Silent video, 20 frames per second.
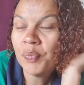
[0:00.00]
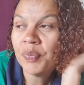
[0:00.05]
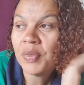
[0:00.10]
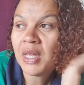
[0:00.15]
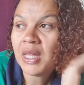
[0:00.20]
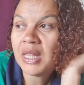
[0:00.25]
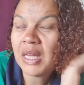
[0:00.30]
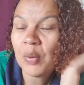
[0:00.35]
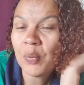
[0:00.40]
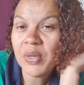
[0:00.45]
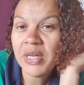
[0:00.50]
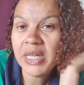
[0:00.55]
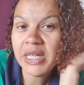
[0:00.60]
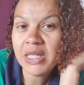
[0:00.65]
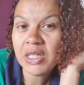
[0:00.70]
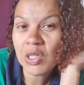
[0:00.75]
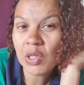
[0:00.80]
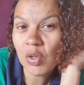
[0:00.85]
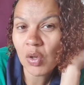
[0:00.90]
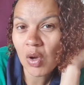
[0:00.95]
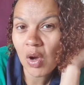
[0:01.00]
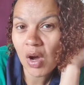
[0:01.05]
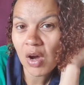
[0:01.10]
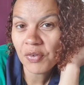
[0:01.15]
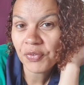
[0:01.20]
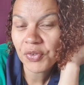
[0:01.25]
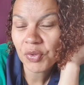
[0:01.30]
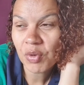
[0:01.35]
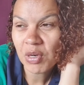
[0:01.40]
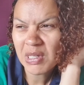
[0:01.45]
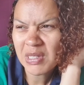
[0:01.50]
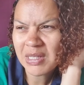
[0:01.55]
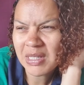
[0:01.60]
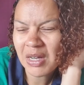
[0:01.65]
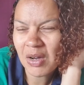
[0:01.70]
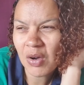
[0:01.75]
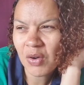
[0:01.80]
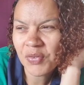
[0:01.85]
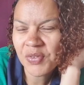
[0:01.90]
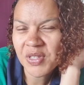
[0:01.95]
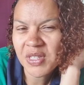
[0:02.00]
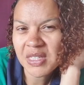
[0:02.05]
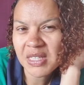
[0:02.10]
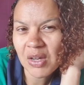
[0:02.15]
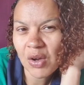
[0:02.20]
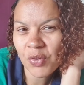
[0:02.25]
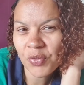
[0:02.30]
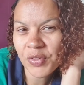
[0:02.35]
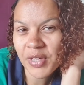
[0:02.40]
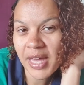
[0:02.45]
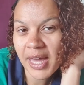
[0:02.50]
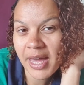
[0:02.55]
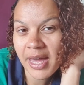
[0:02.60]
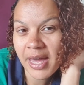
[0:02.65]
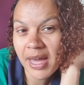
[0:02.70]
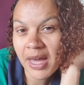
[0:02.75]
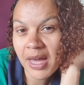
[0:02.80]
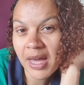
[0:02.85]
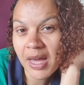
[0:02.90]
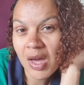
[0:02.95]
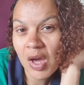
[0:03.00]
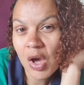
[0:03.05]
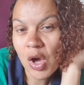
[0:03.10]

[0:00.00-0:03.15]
that we need to look after ourselves and self-care.